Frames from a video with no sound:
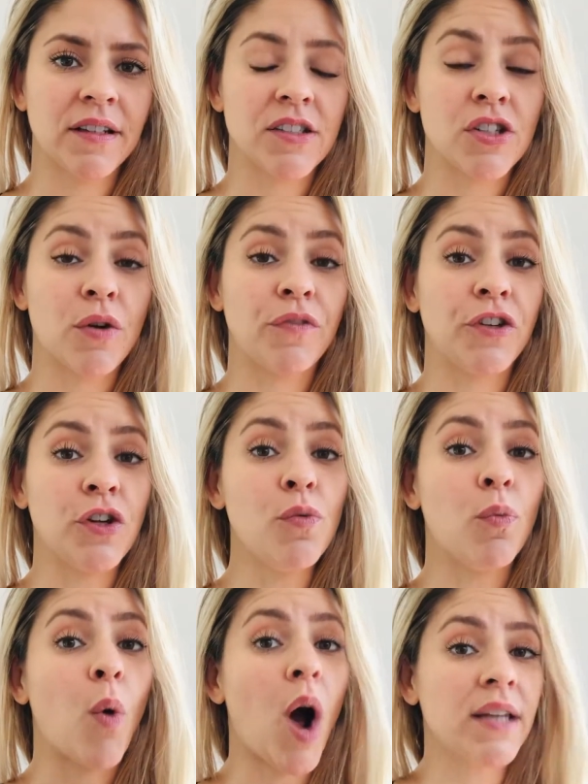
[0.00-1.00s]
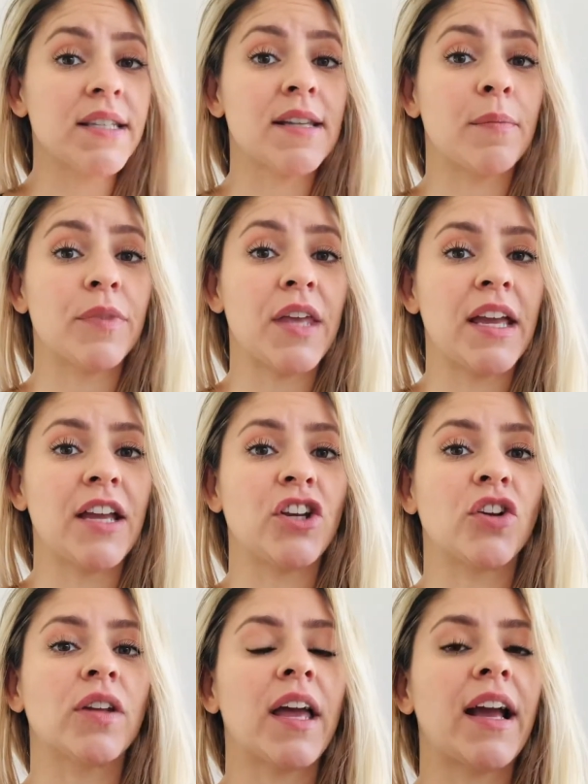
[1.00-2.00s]
So if you want something and
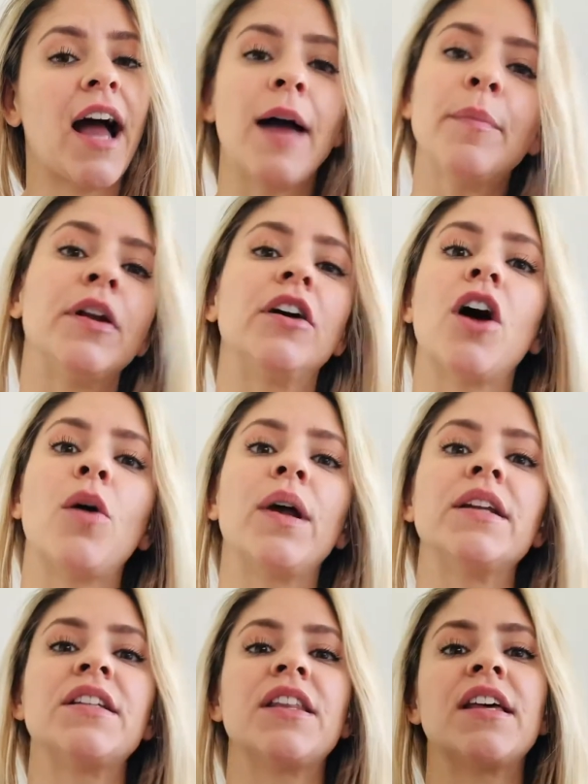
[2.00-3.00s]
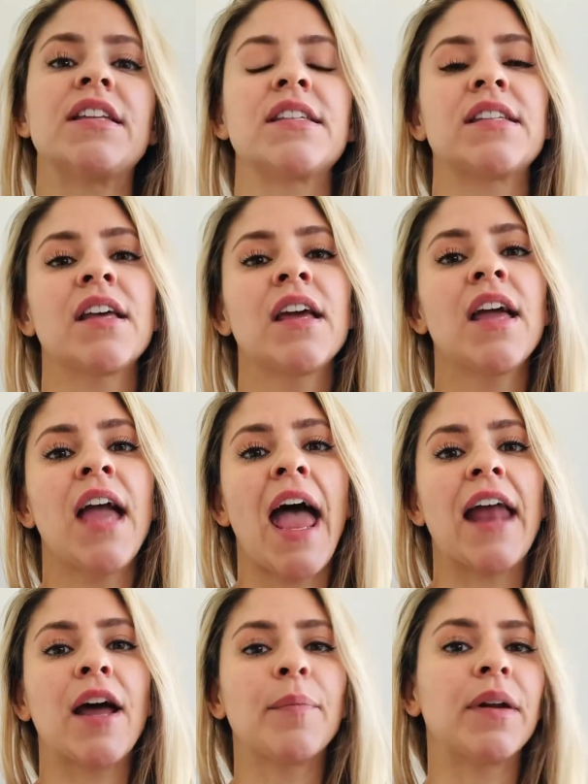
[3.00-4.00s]
you're like, I'm gonna go into this
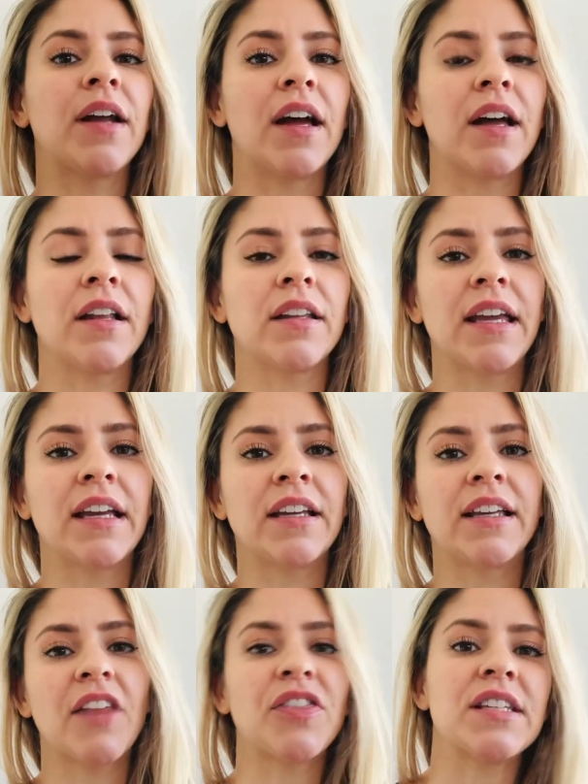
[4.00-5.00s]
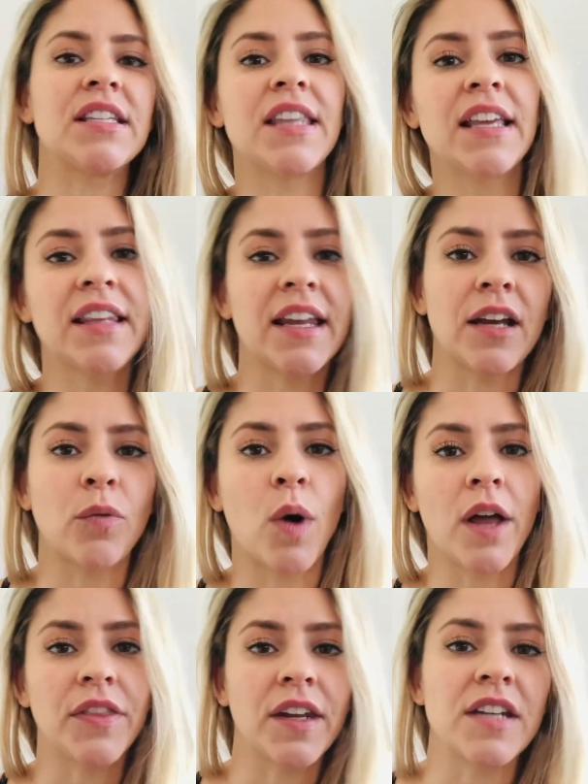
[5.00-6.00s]
and I'm gonna like get this thing that I
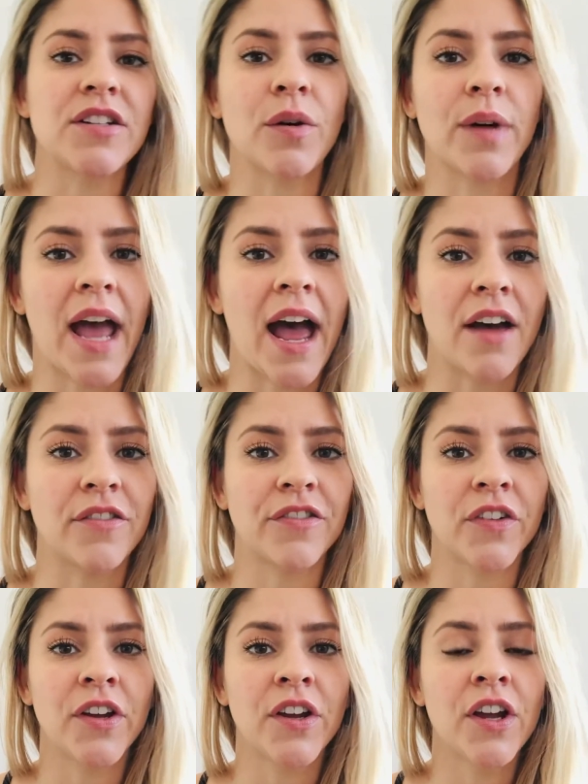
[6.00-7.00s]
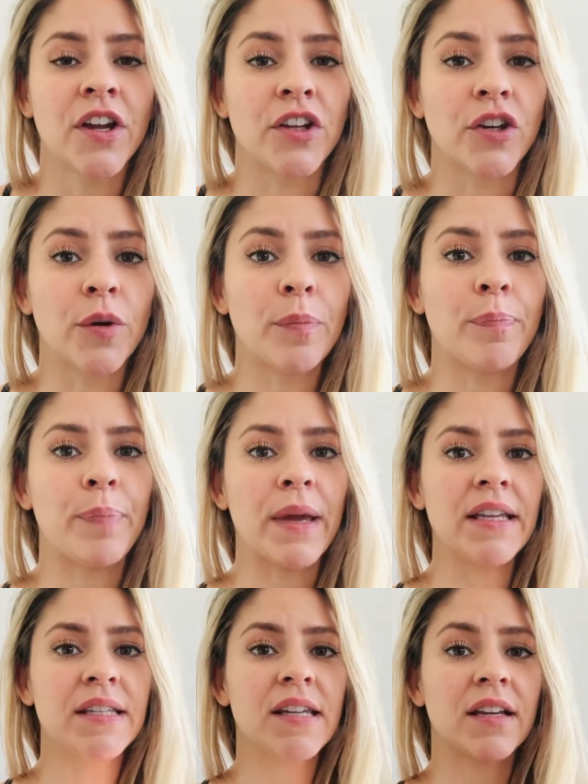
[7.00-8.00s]
want that I don't have, you're
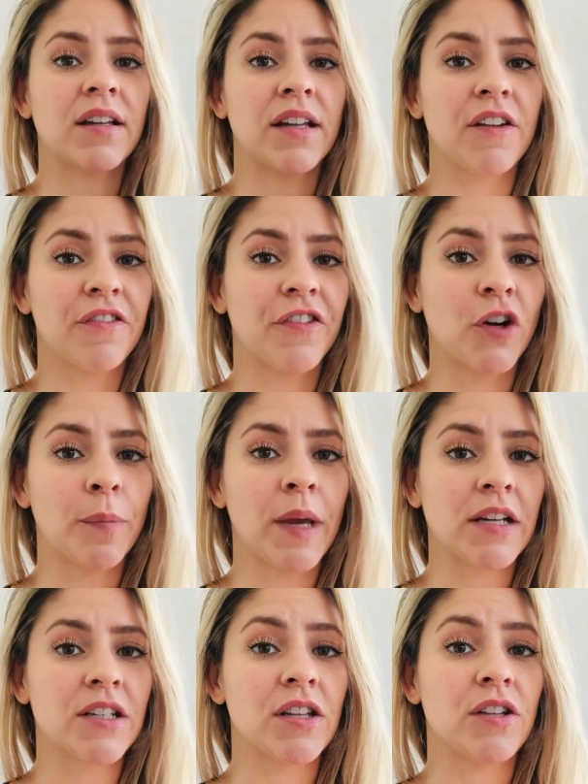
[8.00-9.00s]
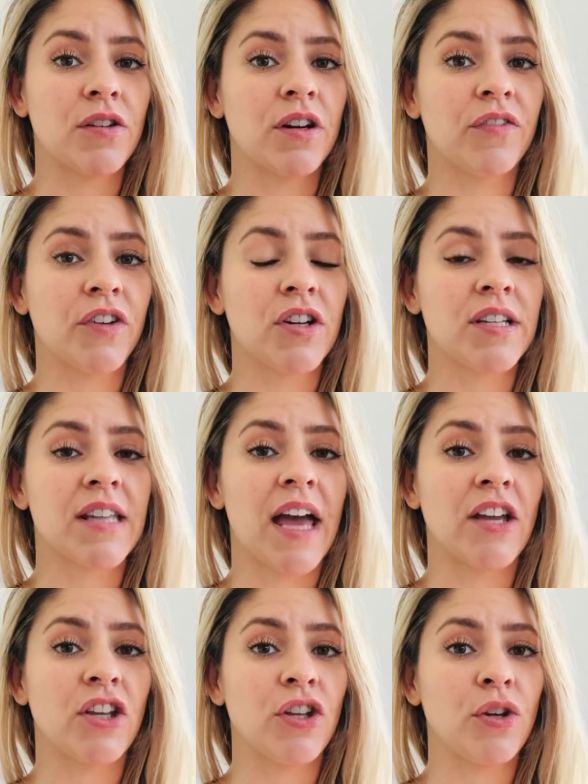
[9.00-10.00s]
basically affirming to the universe
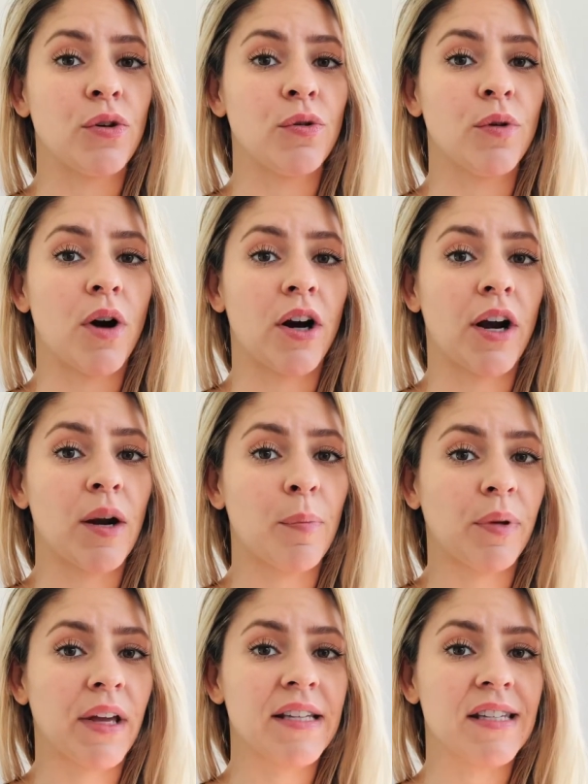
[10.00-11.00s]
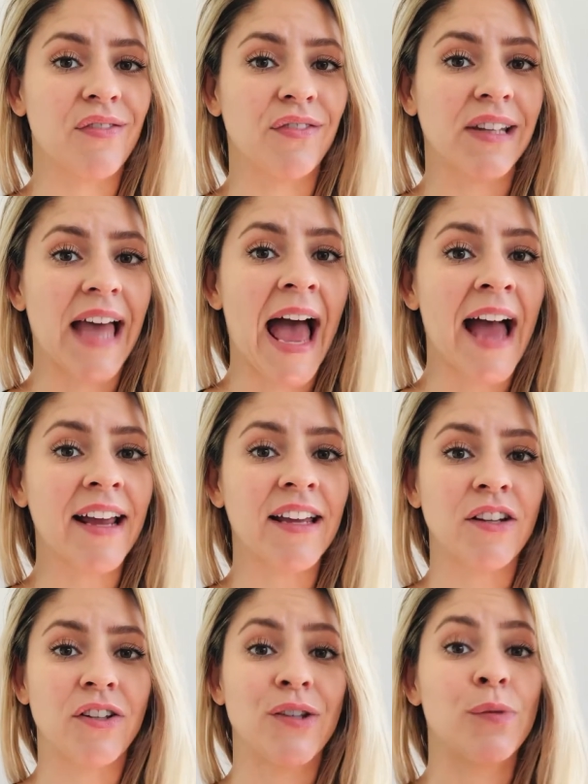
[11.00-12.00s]
that you are in a place of lack.
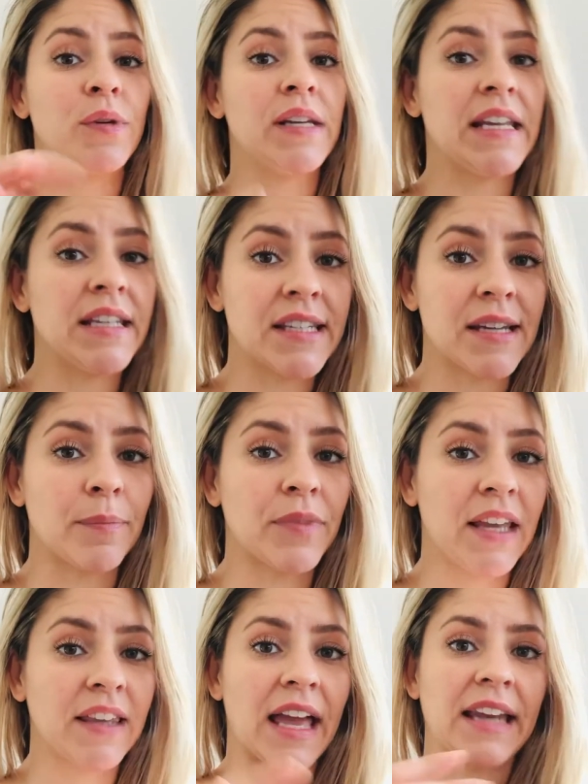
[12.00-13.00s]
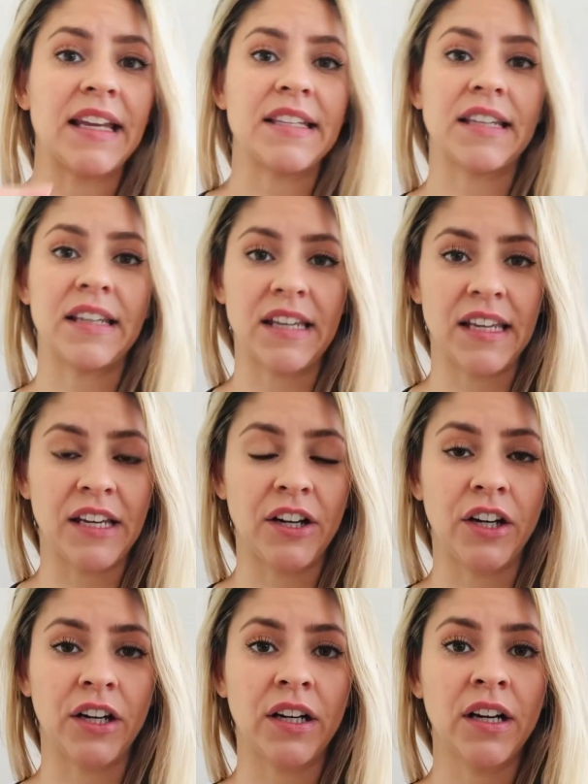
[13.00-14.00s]
You need something that isn't
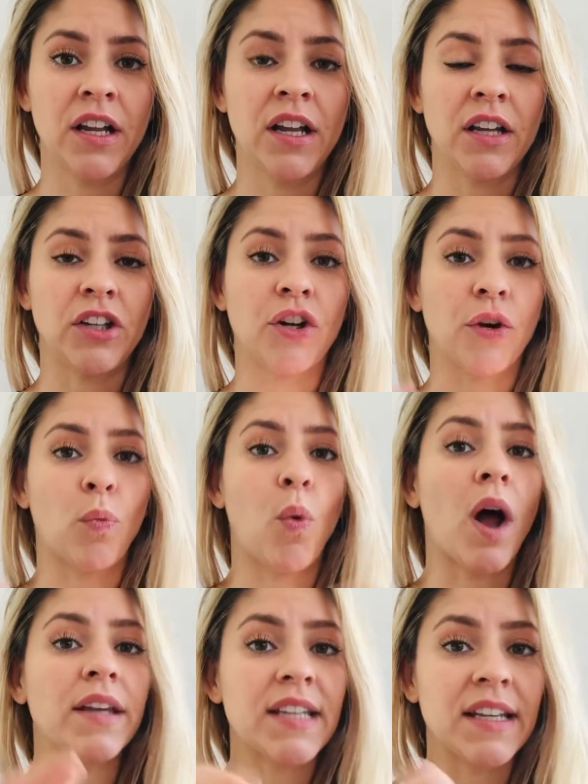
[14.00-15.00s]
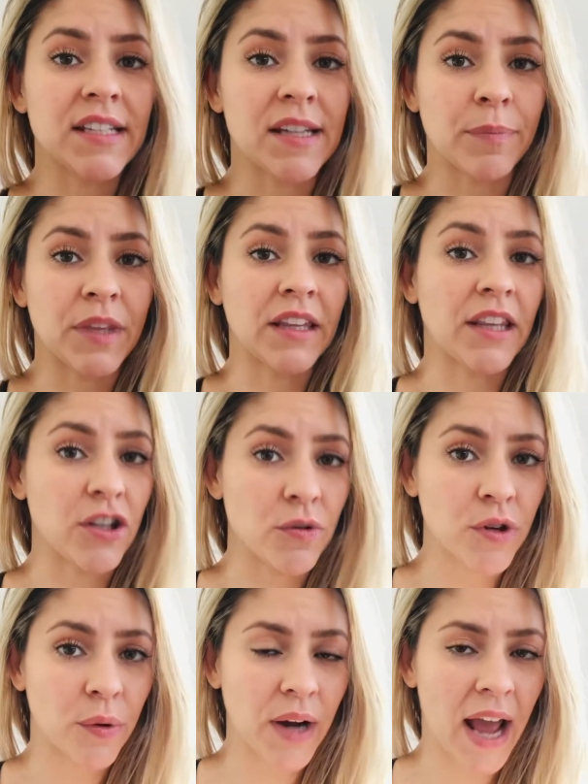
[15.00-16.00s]
here. You're wanting something that you
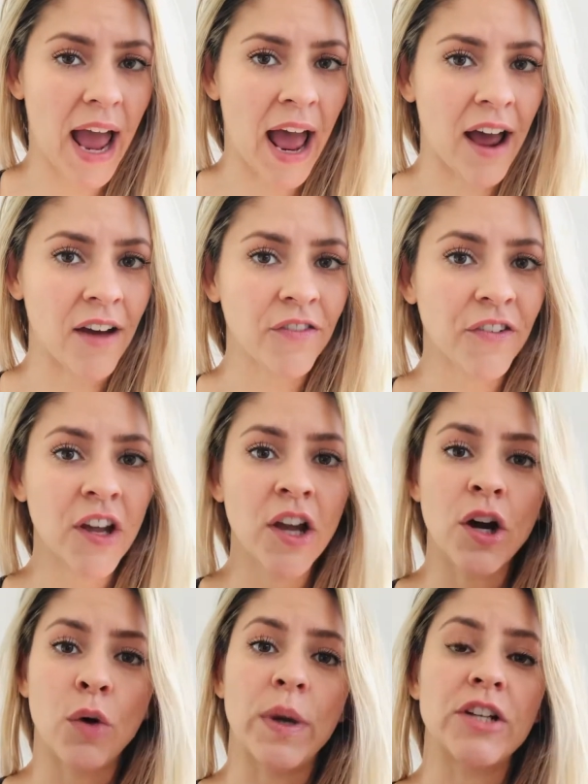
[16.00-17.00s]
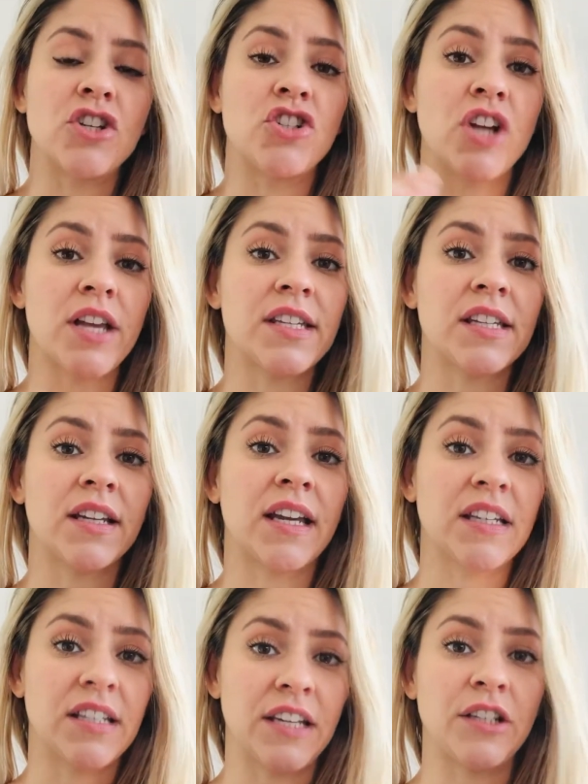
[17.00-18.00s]
don't have, which just
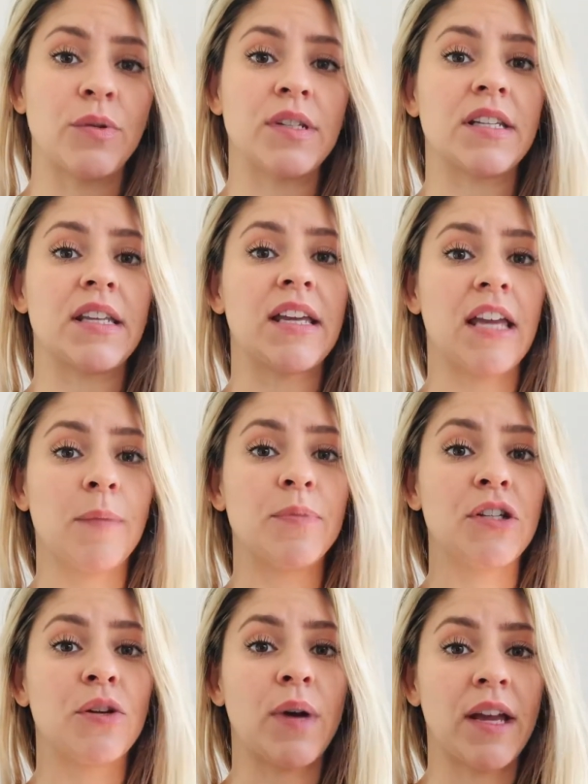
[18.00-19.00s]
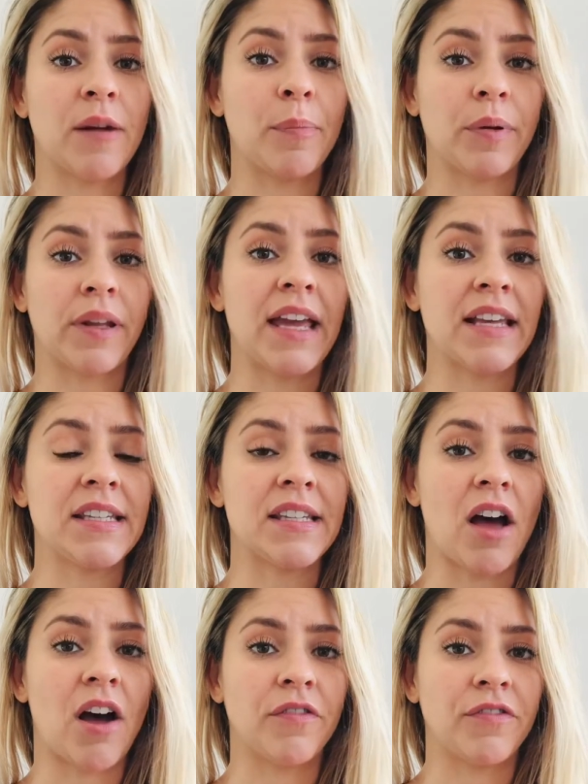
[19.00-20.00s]
continuously keeps you in a place
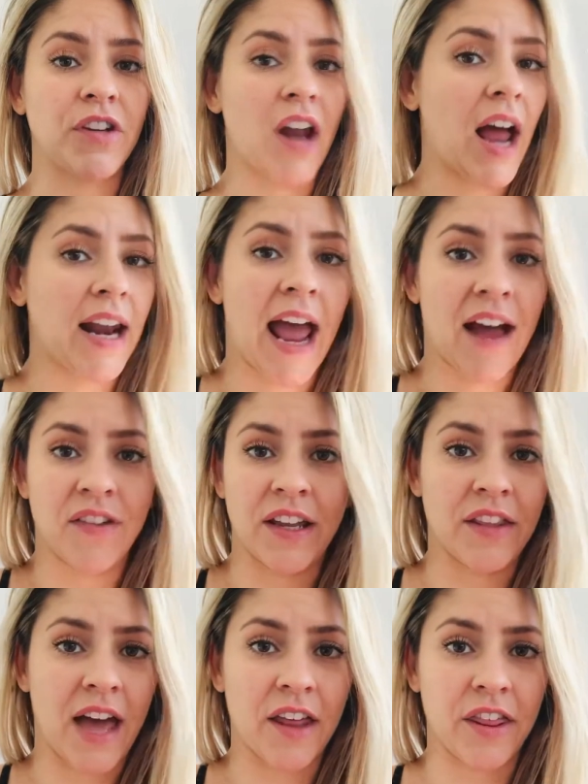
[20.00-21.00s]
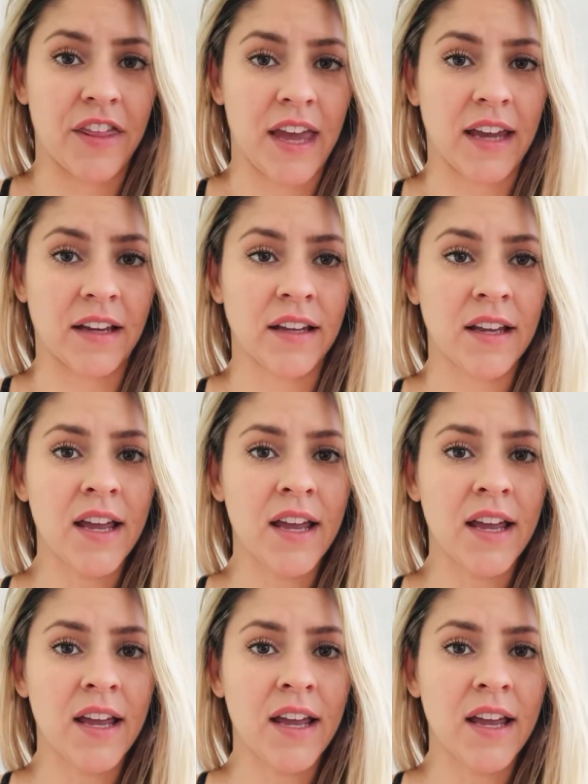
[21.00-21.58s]
of not having that thing.